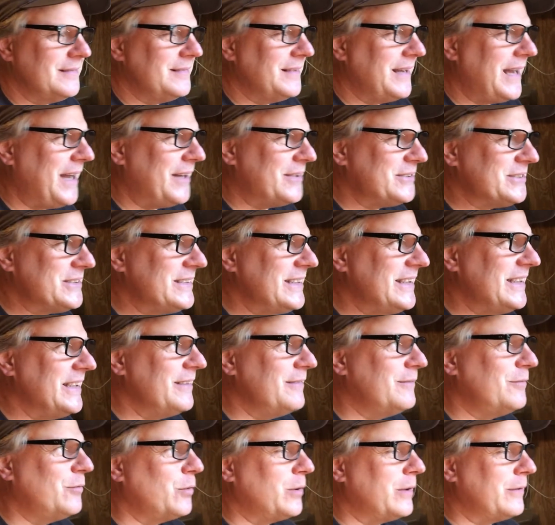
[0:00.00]
house
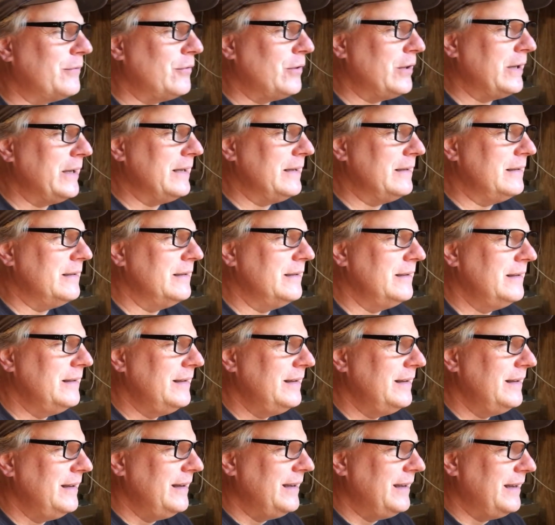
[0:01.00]
sitting for a friend,
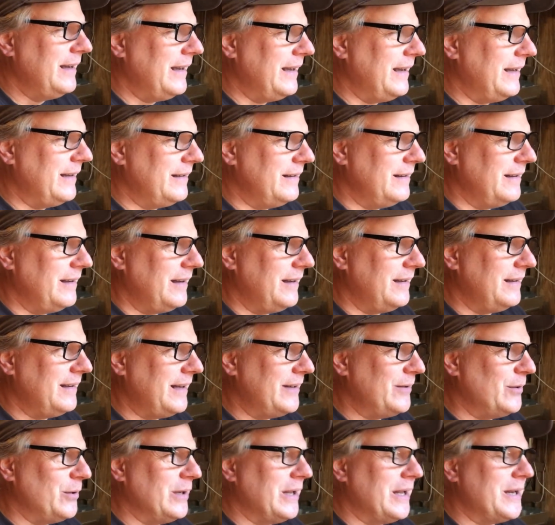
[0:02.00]
and I
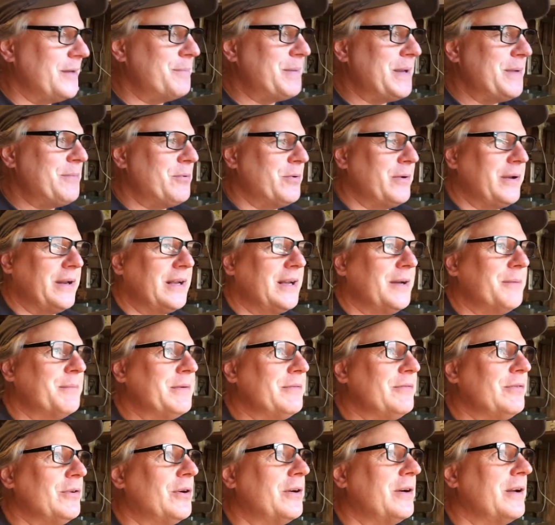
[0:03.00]
know a lot of people when they come to
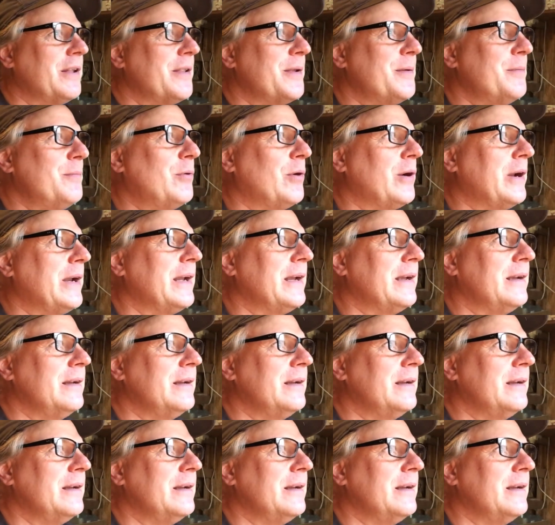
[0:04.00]
Florida, they bring,